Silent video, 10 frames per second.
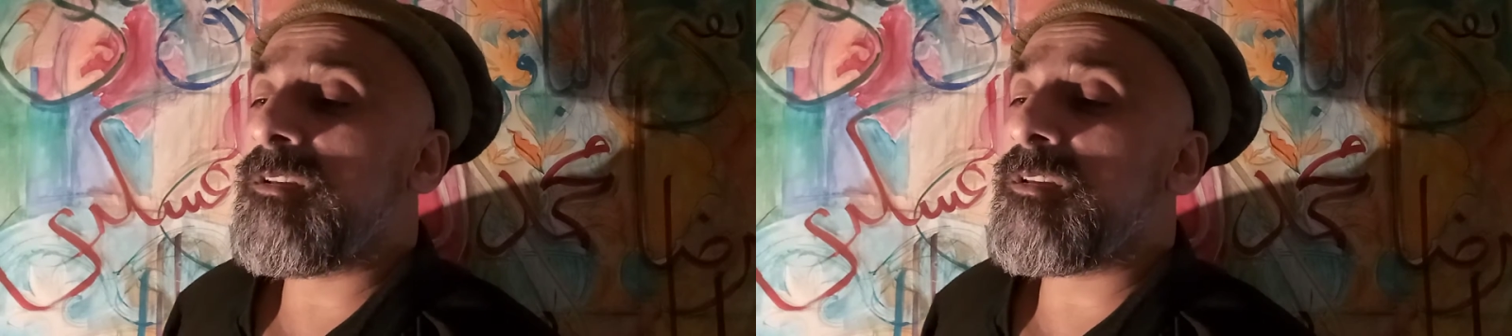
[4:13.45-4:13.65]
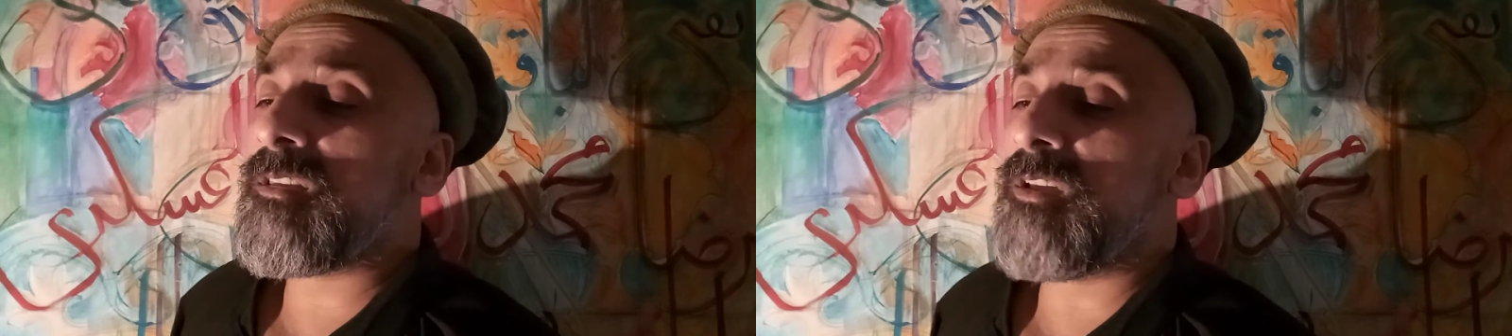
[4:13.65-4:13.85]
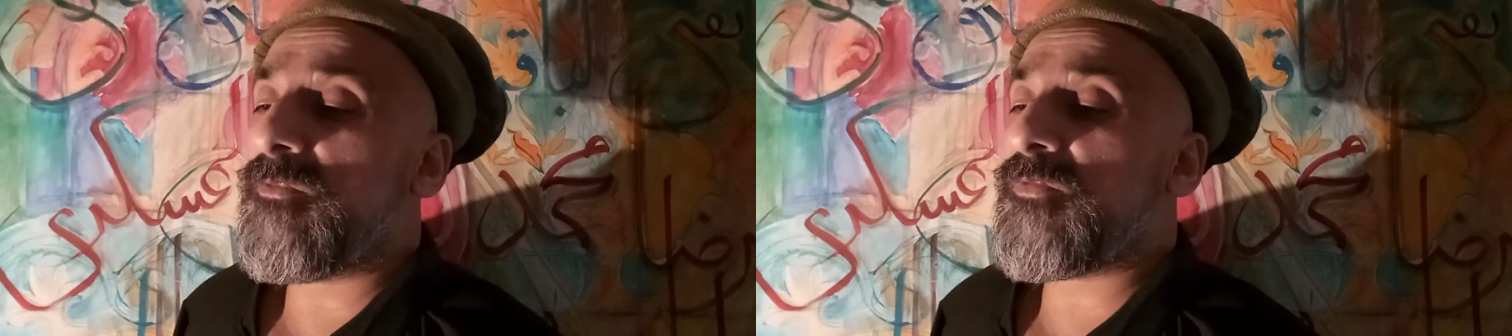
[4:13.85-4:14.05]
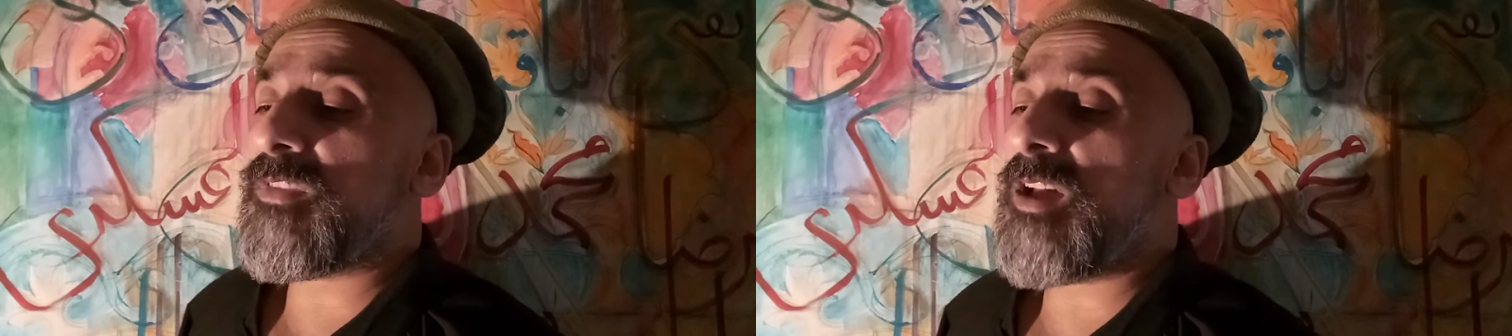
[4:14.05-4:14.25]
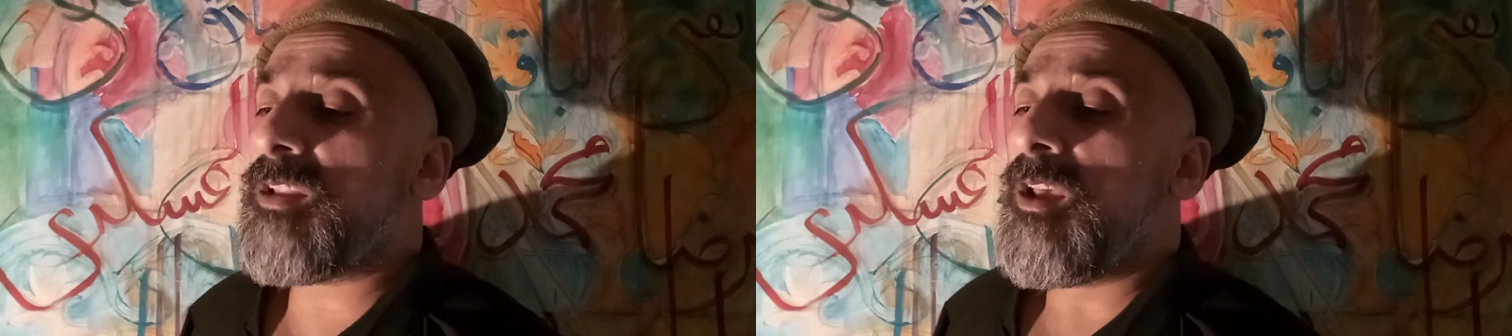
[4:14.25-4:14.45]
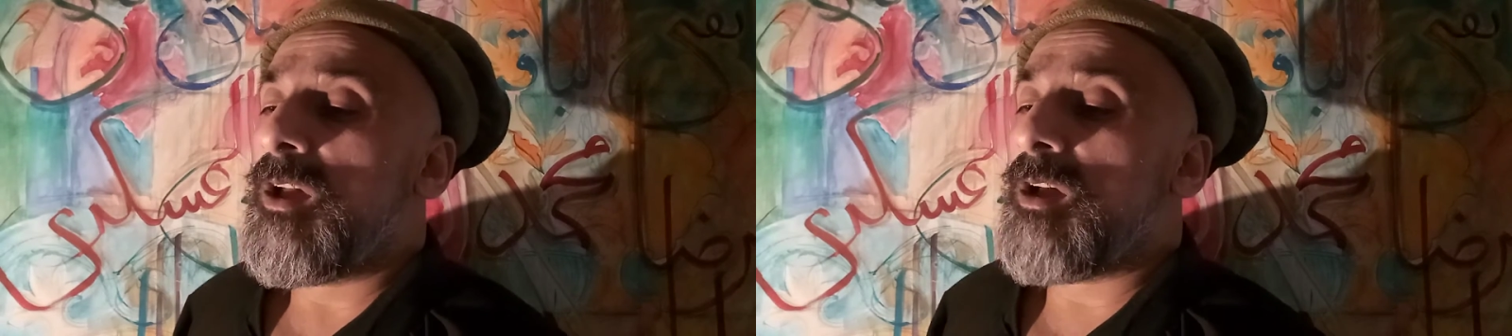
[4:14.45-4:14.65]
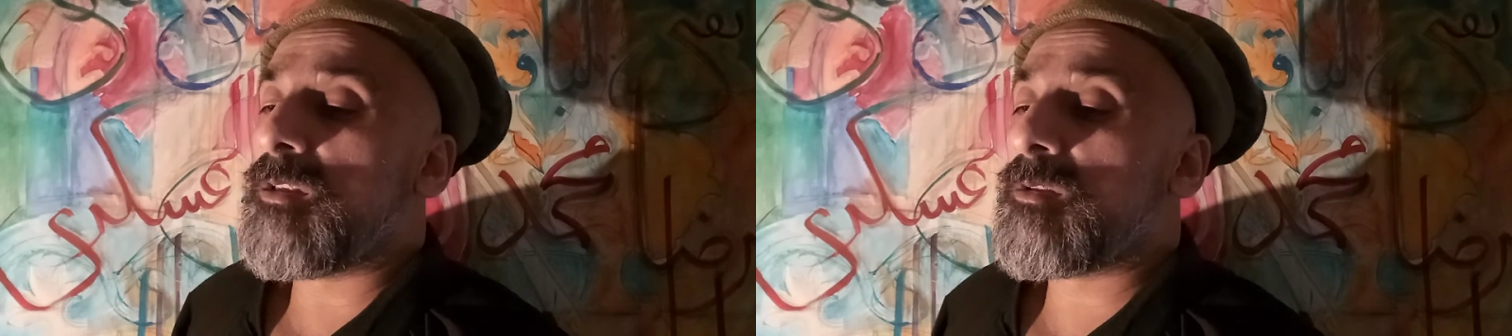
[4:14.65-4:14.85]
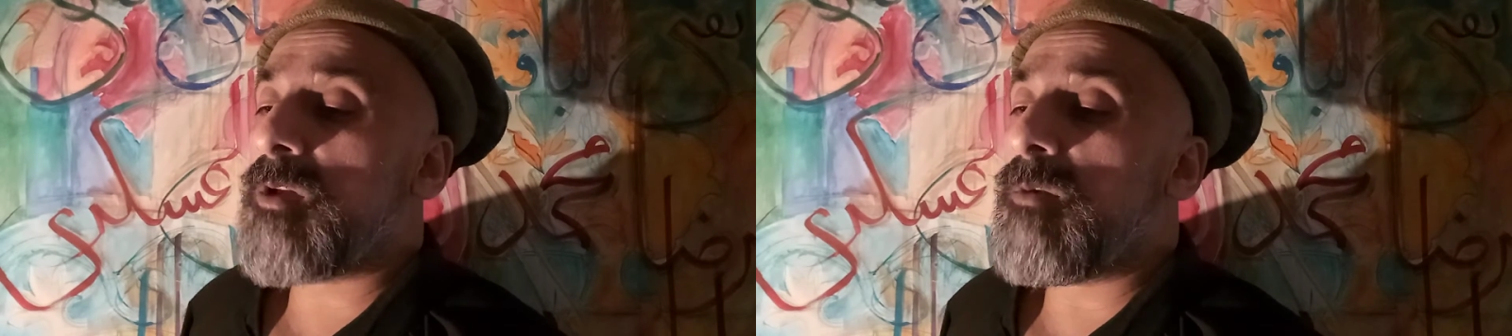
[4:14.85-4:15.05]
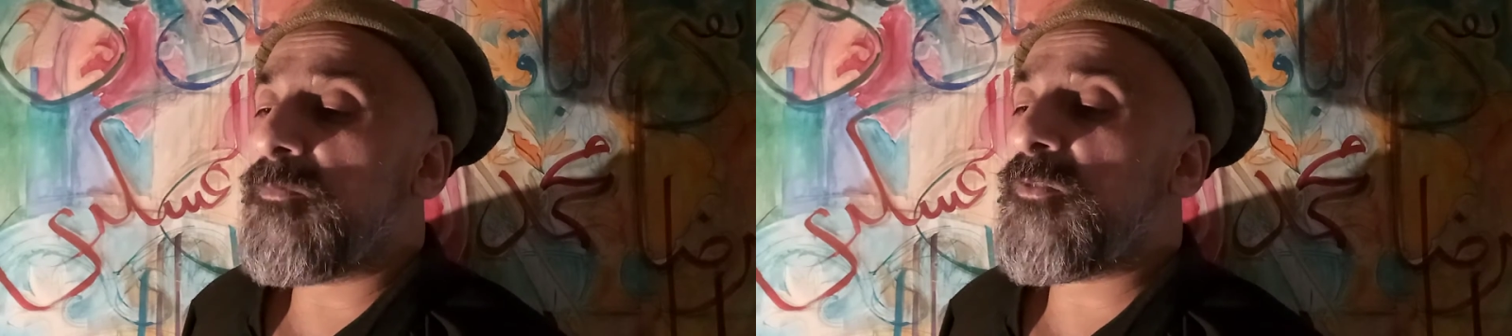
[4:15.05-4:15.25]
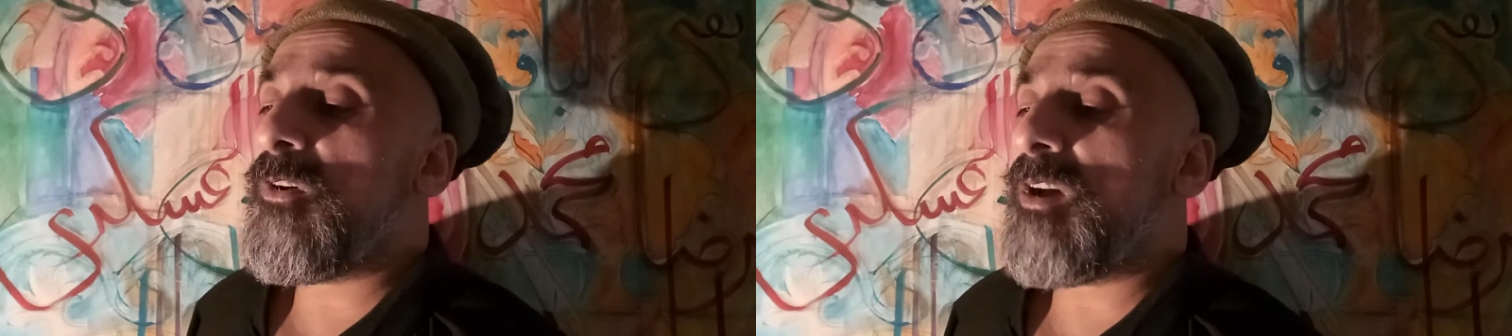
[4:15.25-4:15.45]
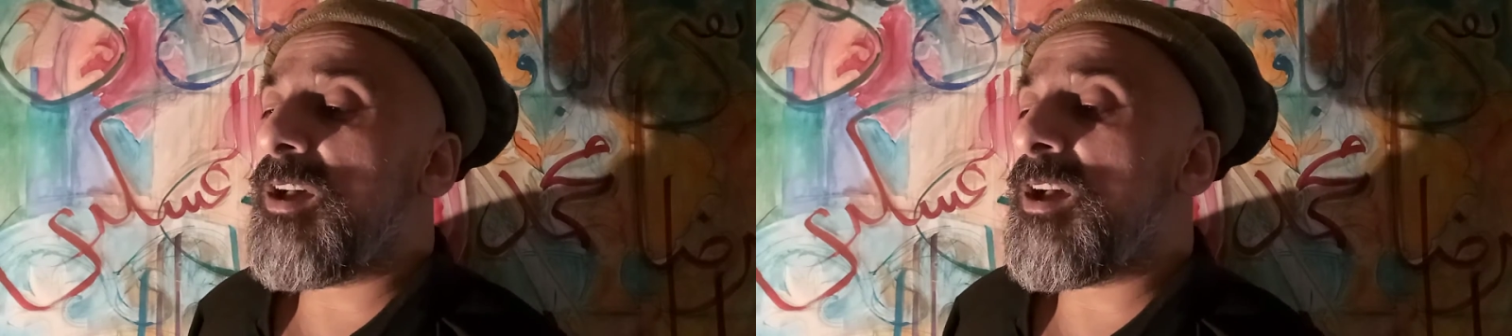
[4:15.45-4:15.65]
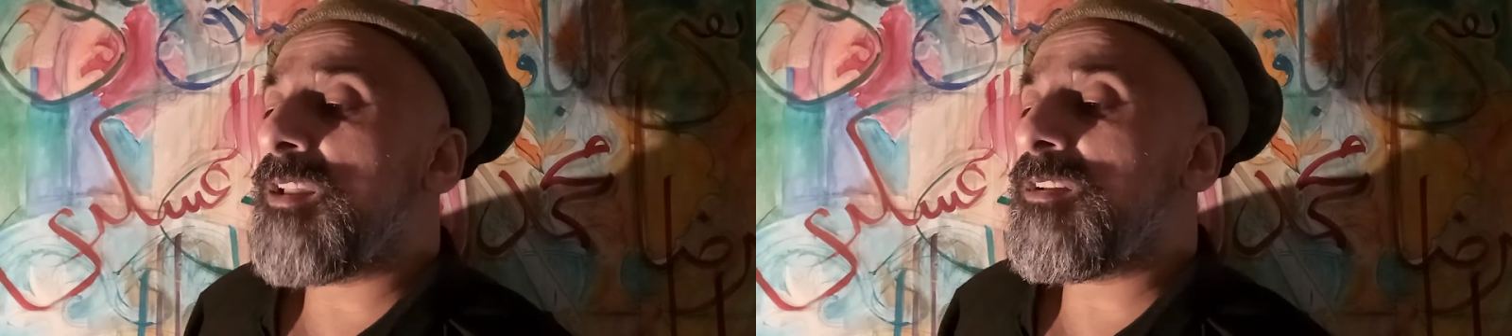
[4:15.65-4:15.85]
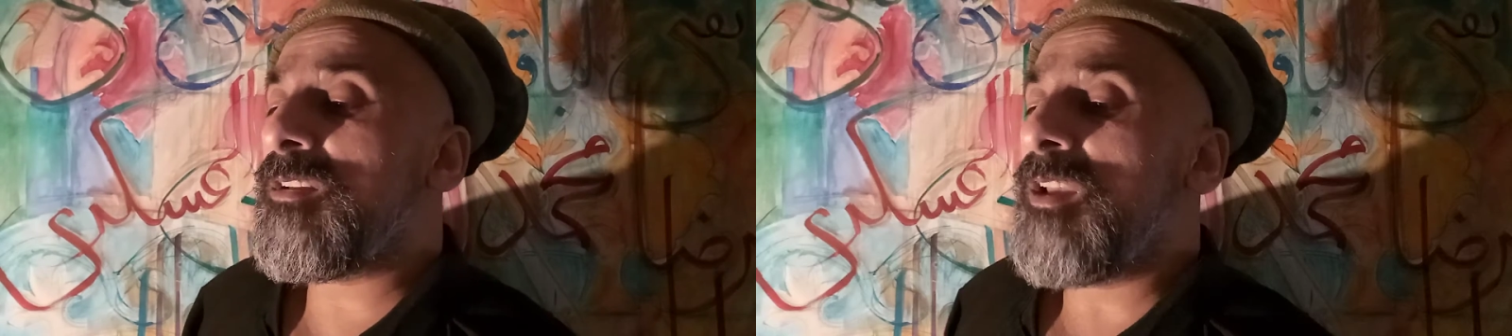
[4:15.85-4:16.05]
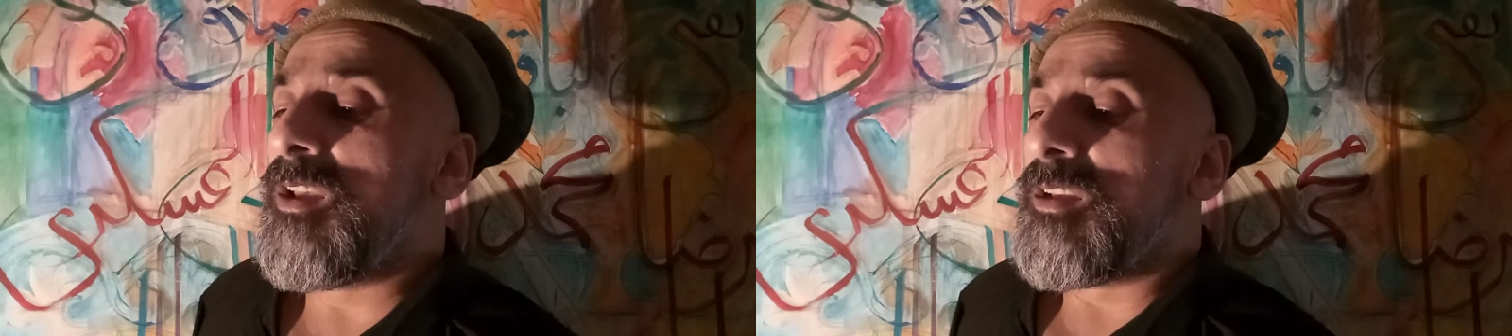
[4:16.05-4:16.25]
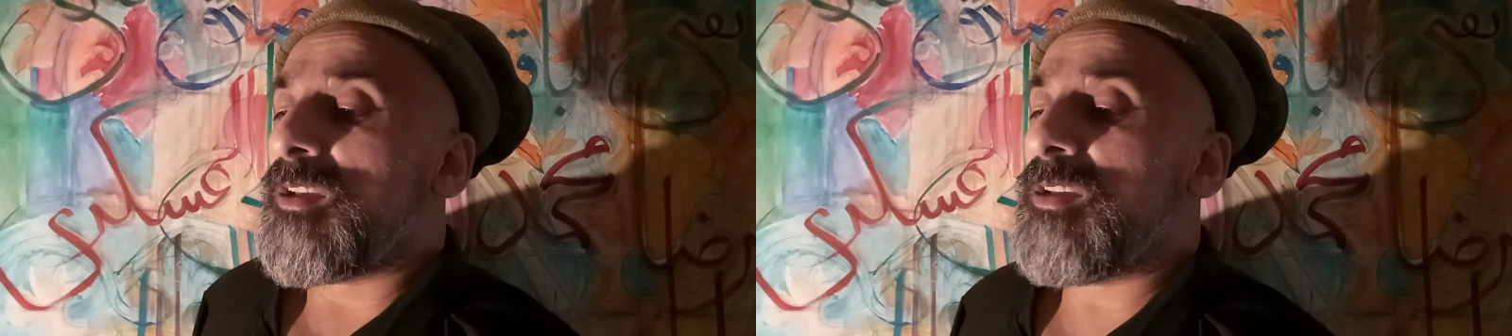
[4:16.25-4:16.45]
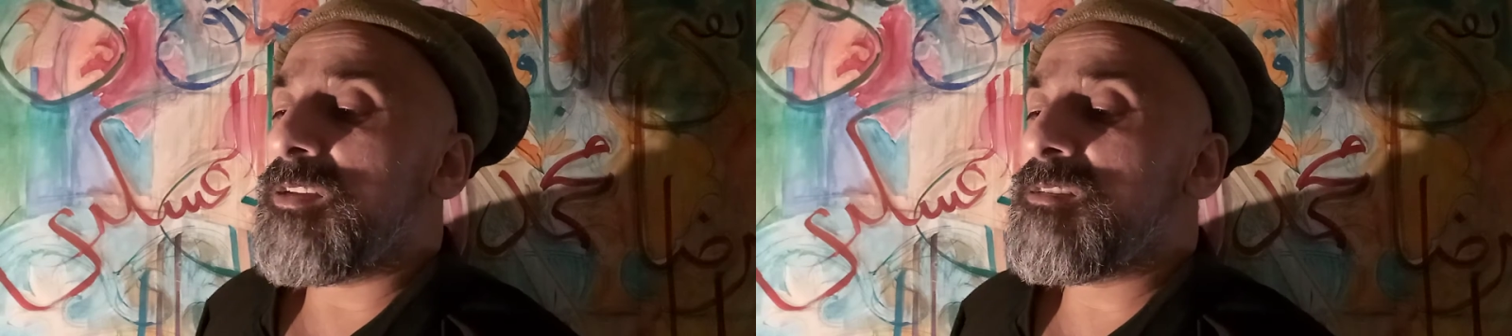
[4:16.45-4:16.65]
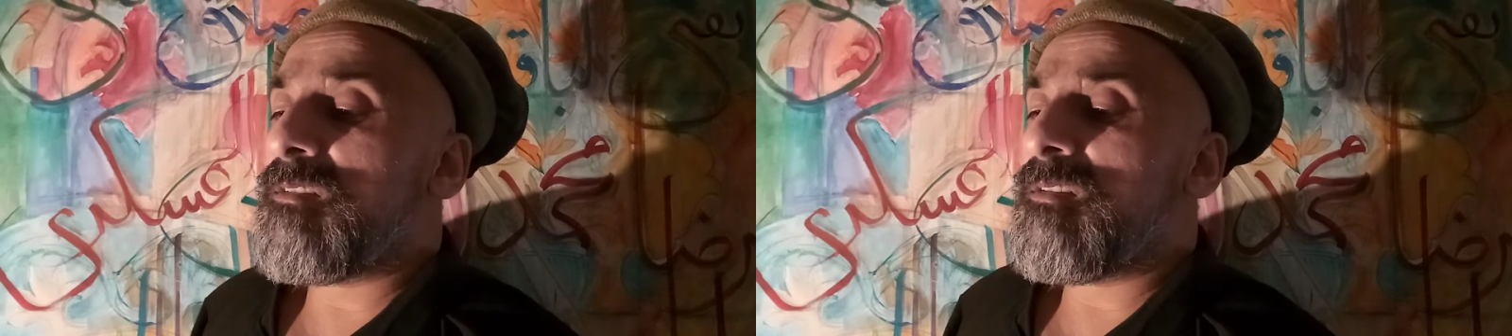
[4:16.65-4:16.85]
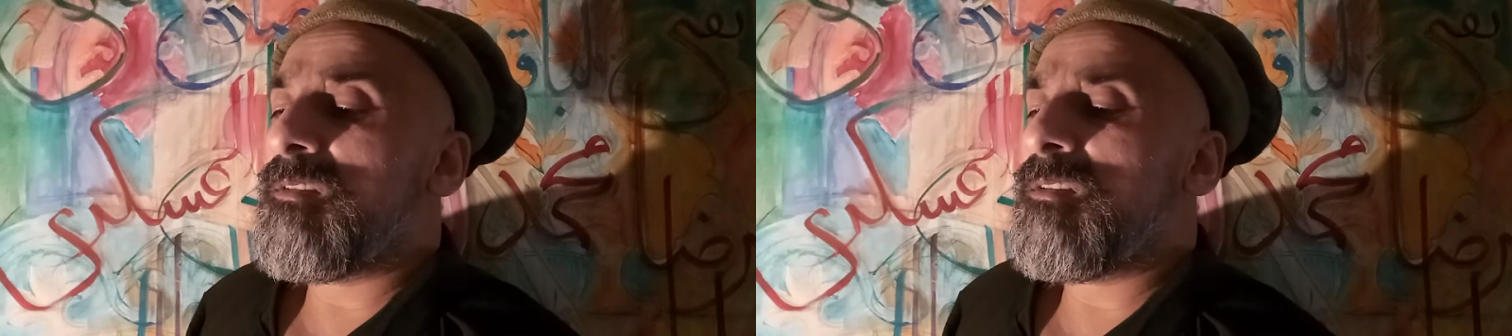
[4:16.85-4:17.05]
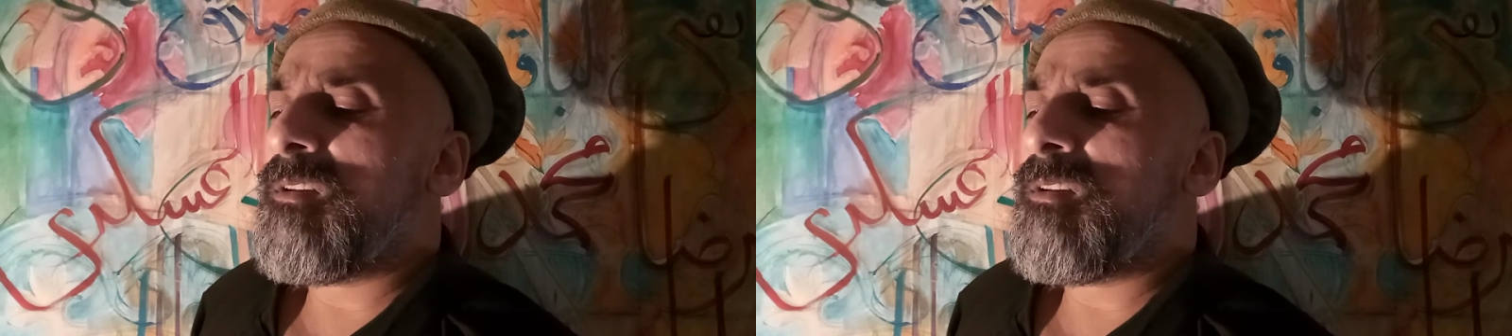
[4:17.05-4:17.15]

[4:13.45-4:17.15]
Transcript: a gift that had come for Ali Haydar.